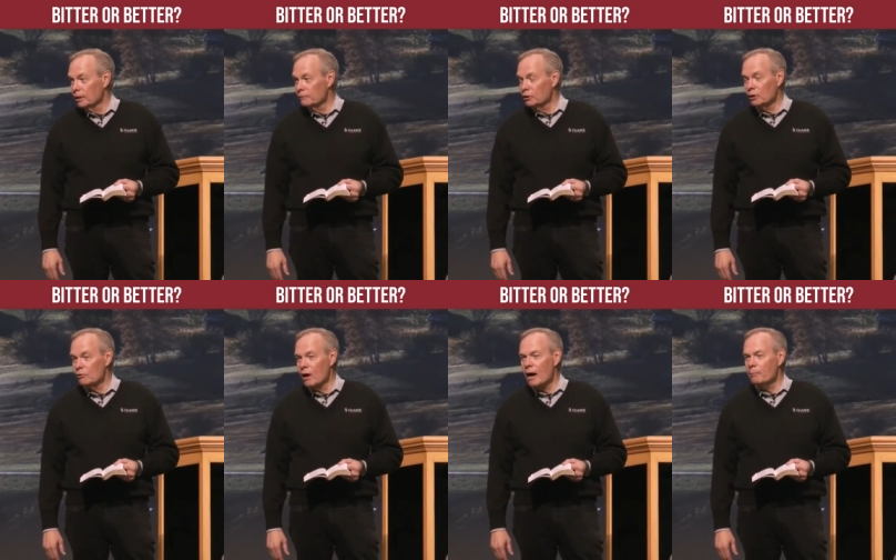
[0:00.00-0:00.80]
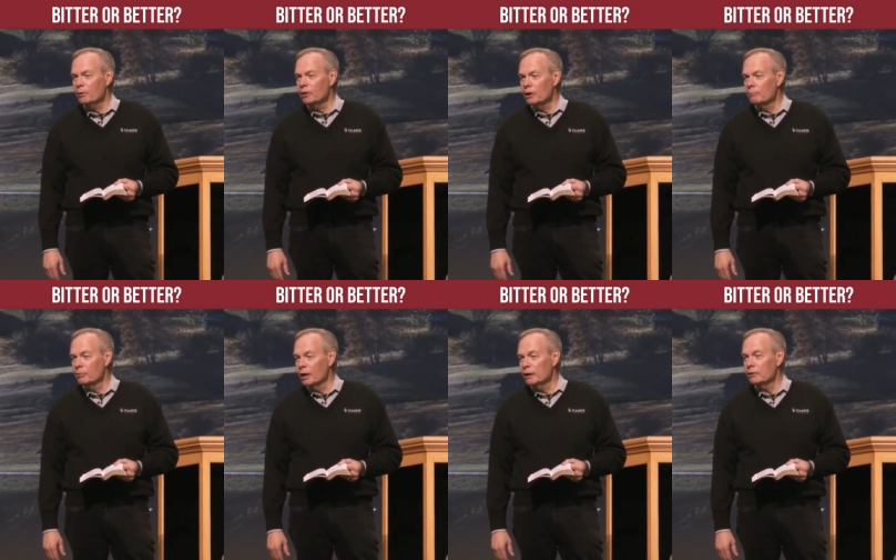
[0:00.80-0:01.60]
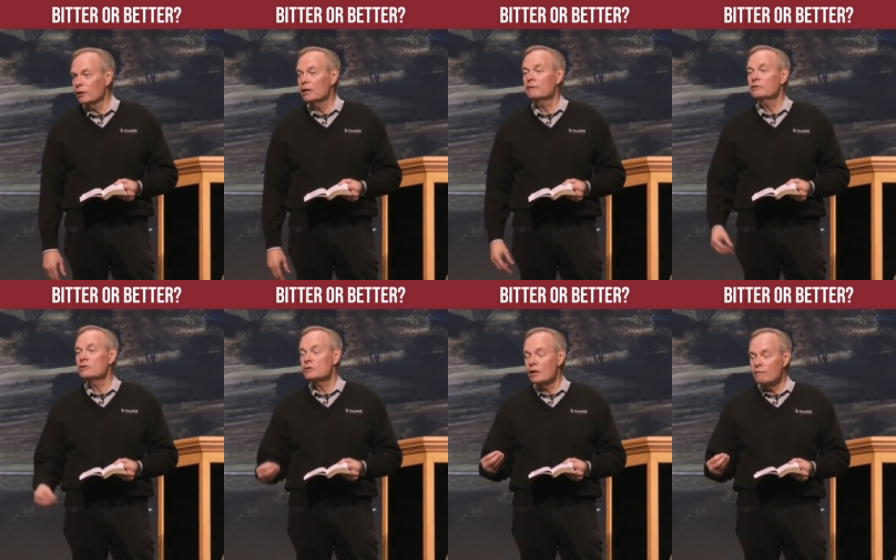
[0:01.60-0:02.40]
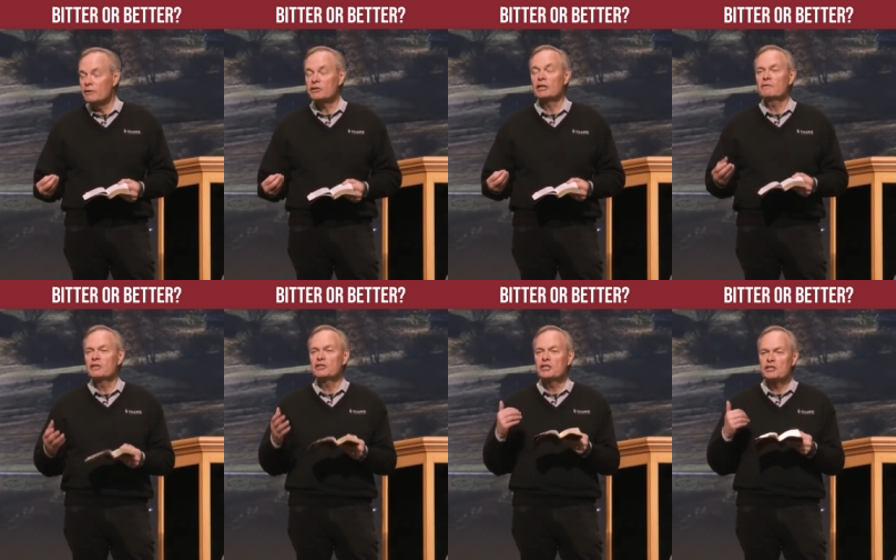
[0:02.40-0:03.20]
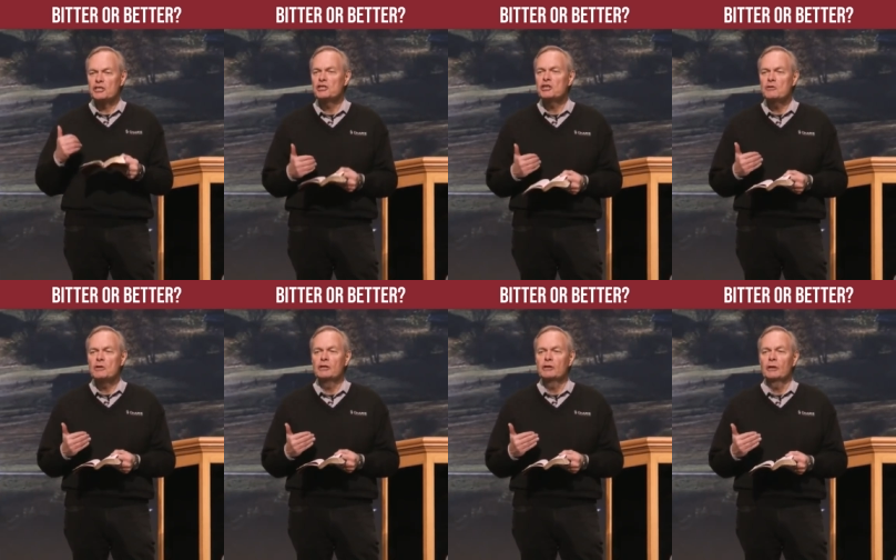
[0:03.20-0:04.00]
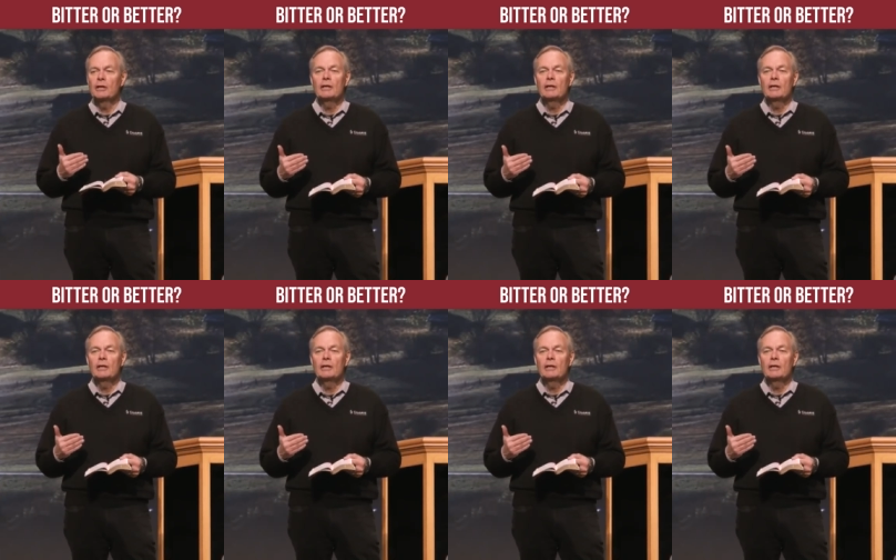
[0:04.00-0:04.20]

And if you're a griper and a complainer, and if you're selfish, and if it's just you and you're,